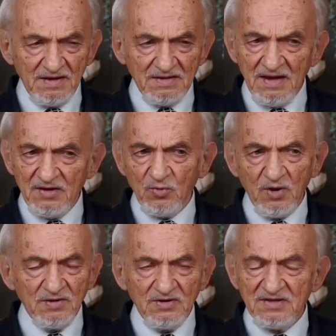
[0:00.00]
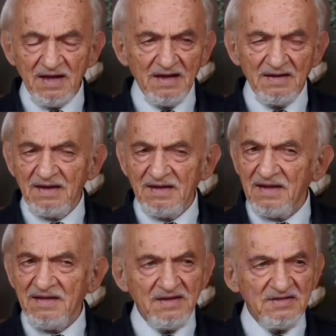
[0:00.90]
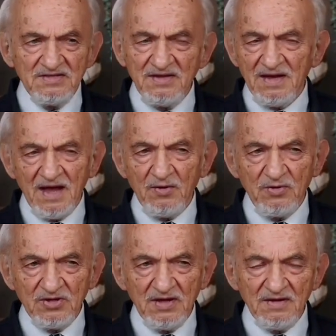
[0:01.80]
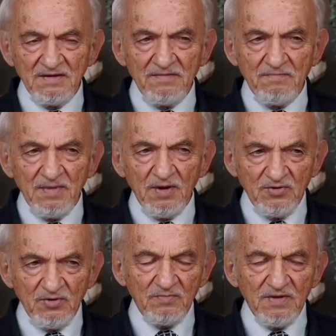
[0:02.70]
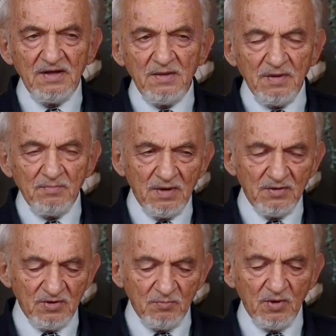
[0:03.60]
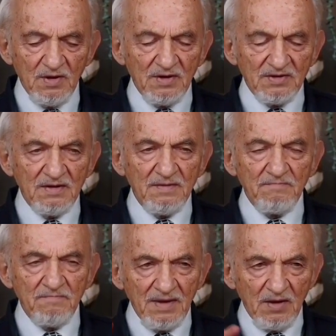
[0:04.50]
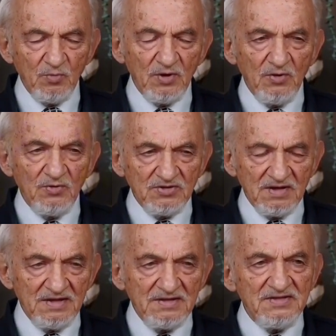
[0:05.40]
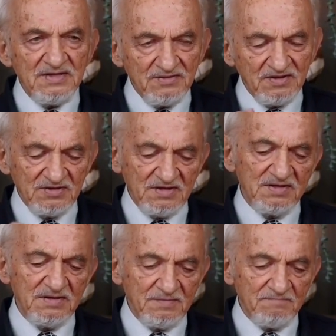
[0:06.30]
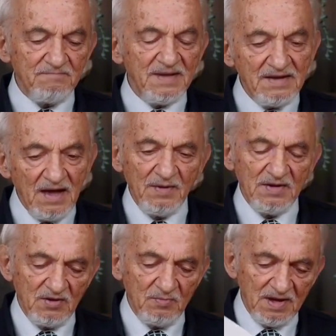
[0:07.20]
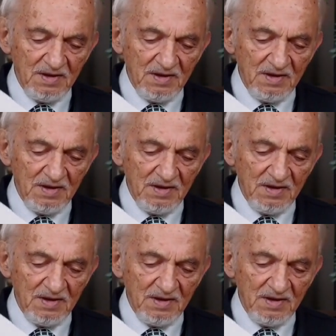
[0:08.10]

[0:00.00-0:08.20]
then you understand that this is an allergy, not vitamin, but to the products that were used in its synthesis. That's how it should be